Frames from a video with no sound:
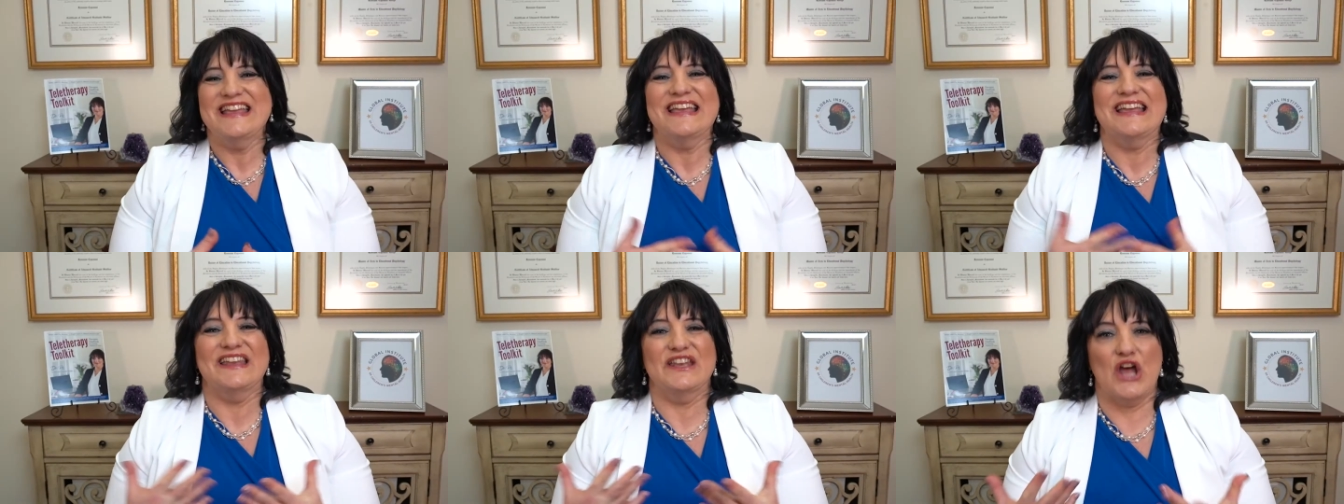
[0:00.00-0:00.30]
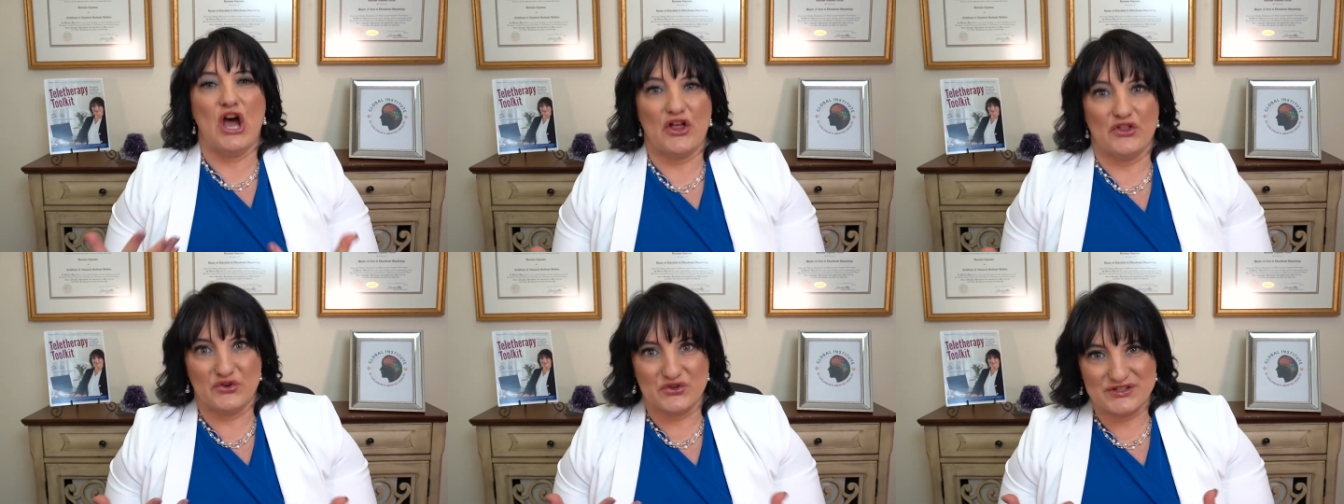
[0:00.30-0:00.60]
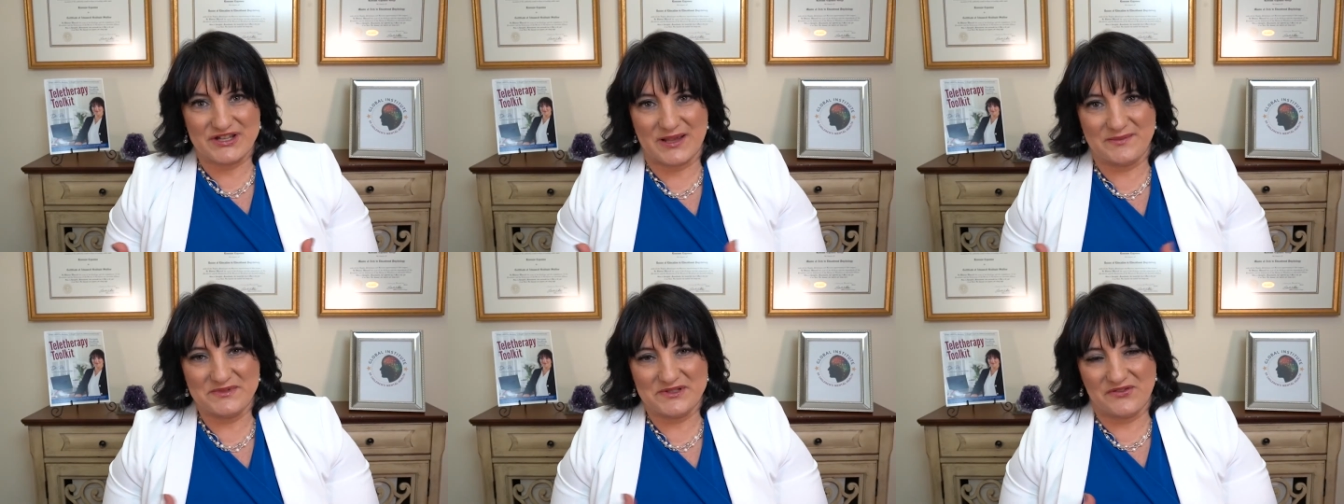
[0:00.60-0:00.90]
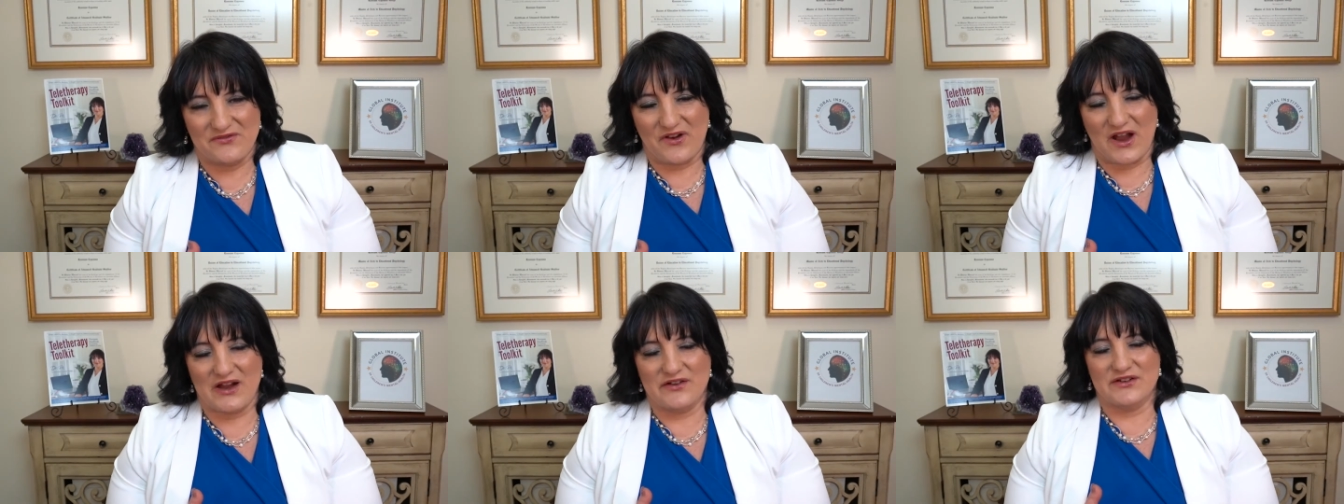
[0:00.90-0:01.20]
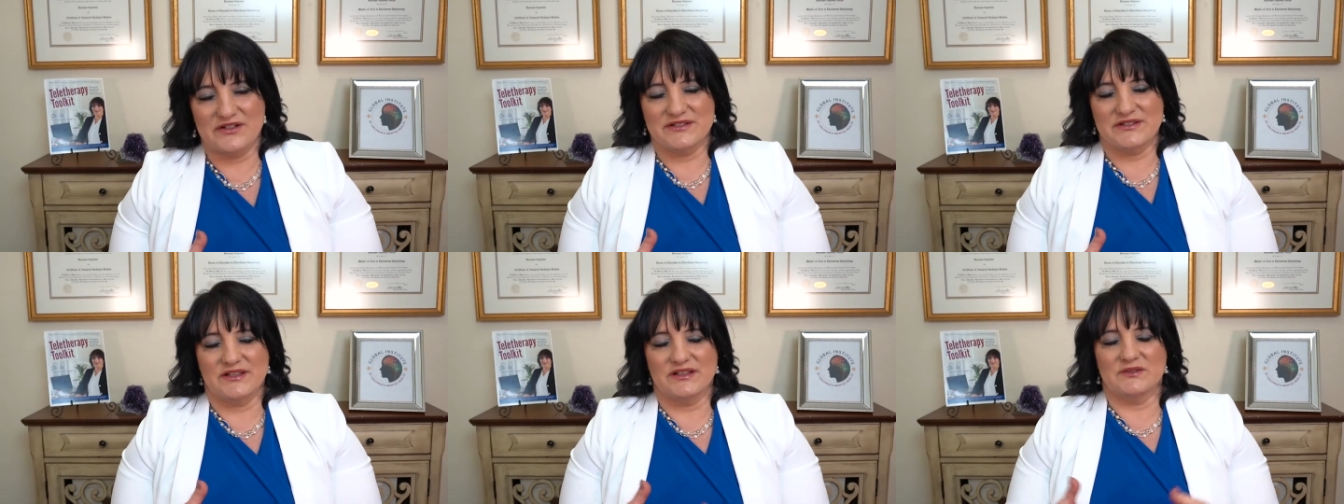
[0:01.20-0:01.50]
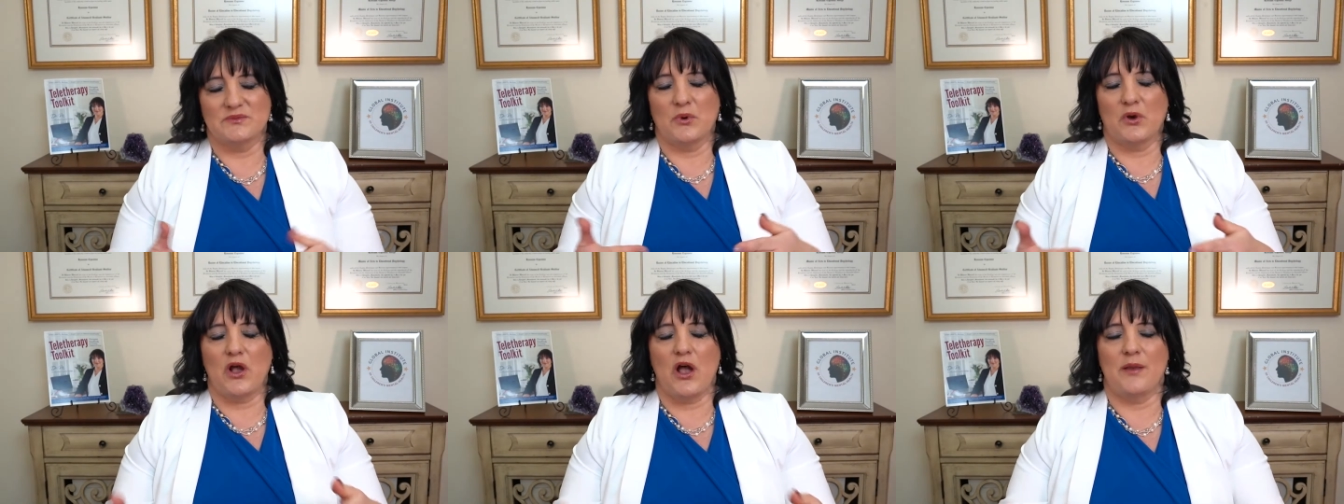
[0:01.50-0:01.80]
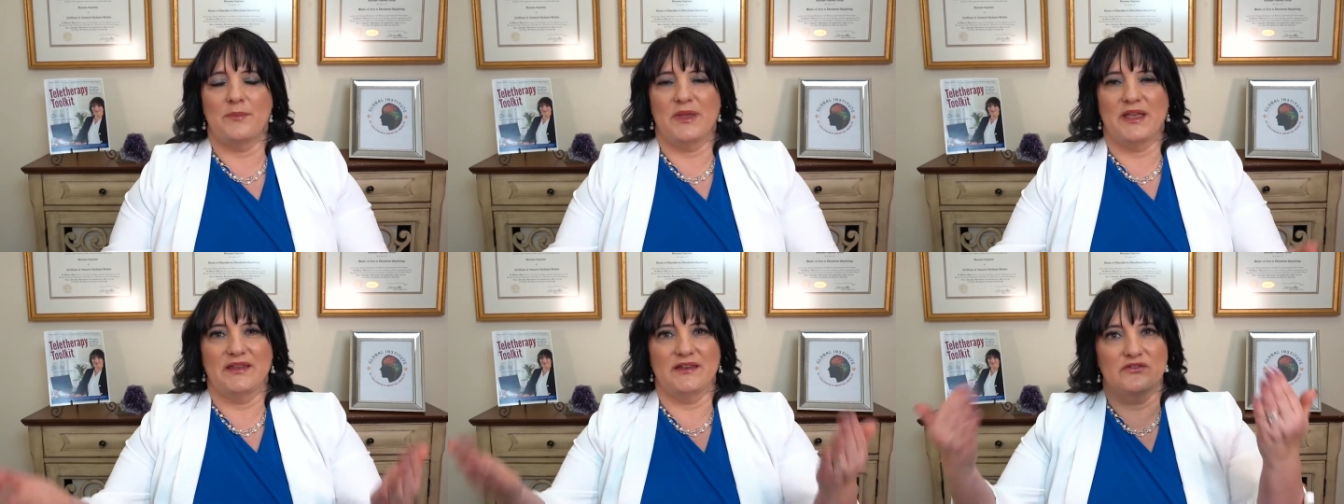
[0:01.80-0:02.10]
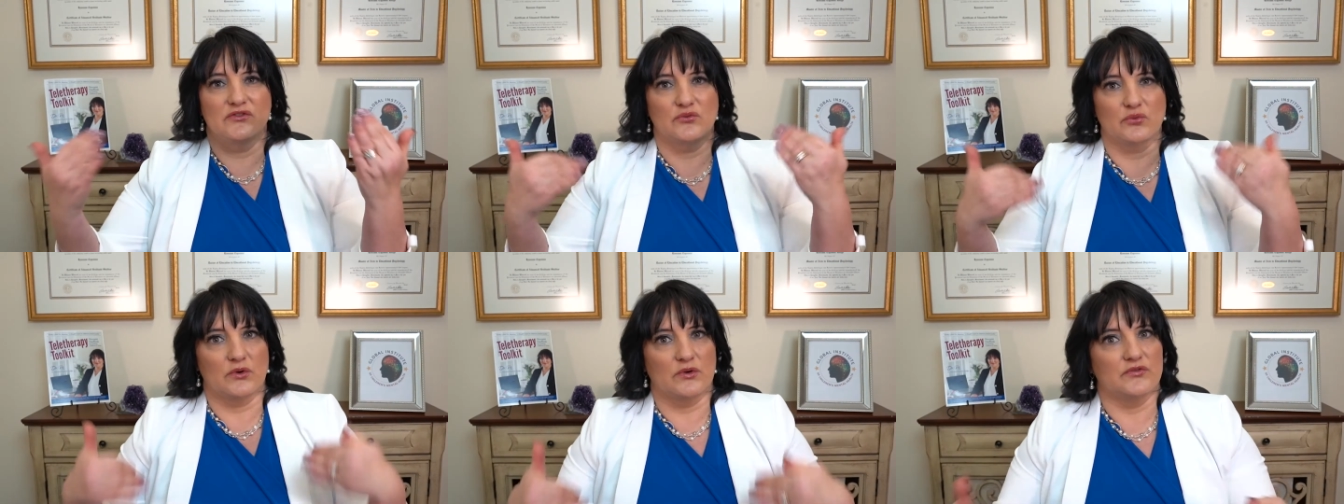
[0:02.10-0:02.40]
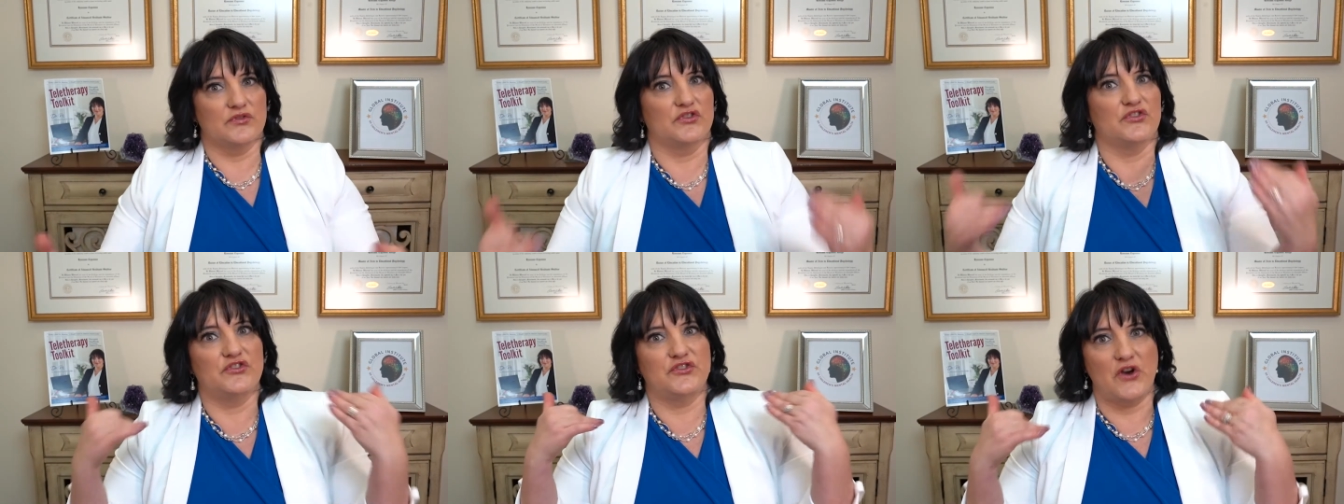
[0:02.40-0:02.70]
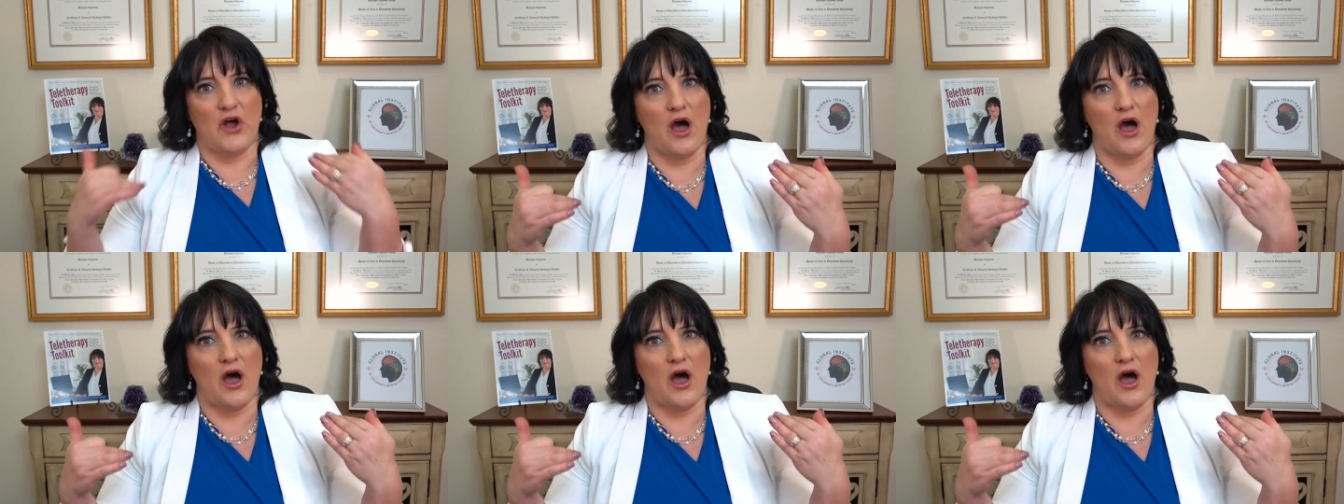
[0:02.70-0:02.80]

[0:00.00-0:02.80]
and other types of viruses will come in and sort of shut